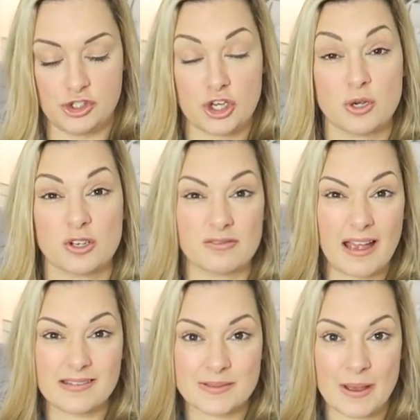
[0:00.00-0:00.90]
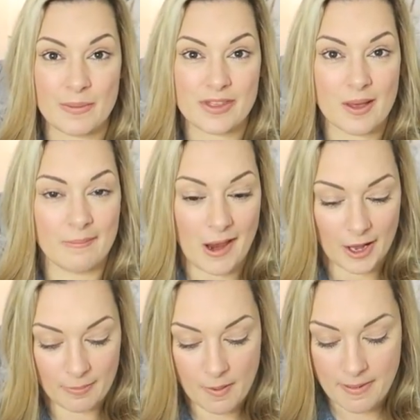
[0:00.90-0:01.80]
joke around a bit with it
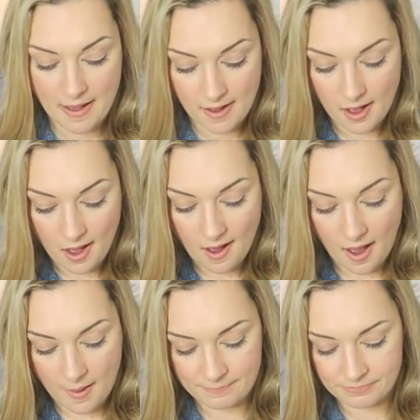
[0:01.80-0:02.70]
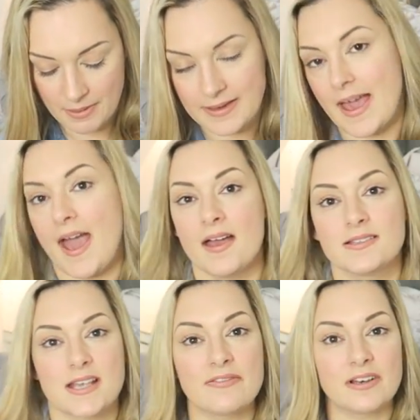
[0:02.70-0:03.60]
like a puppet um but yeah
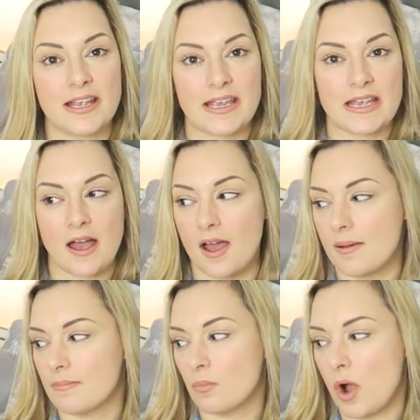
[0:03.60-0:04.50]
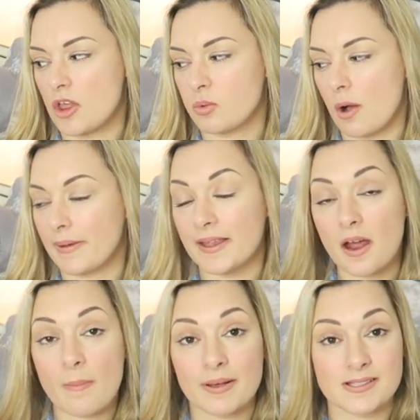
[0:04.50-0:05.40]
definitely um worthwhile picking
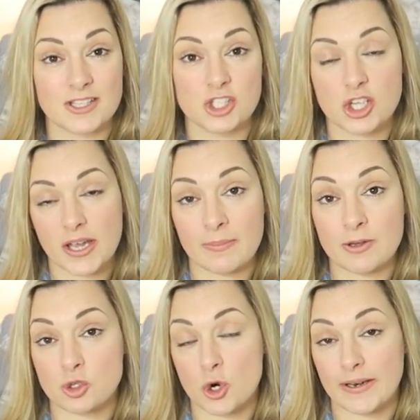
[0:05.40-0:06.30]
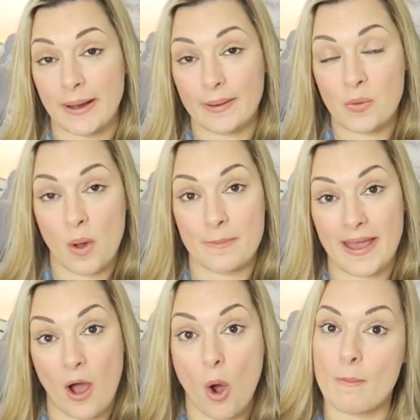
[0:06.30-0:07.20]
up because I can just chuck it in my drawer now and it won't
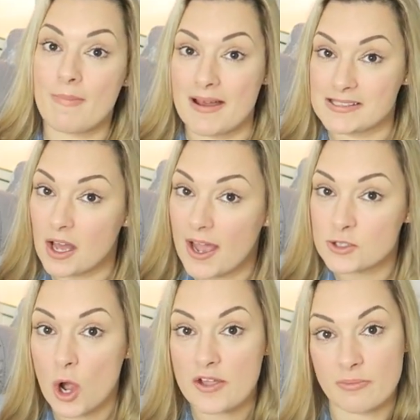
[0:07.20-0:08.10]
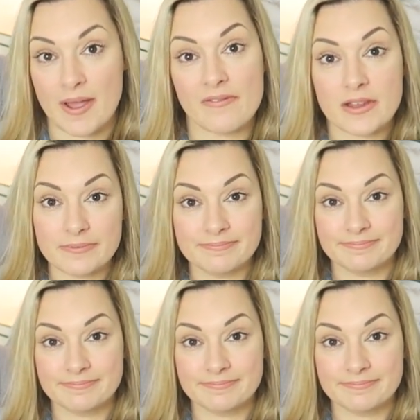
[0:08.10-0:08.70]
be out on my side or over my oven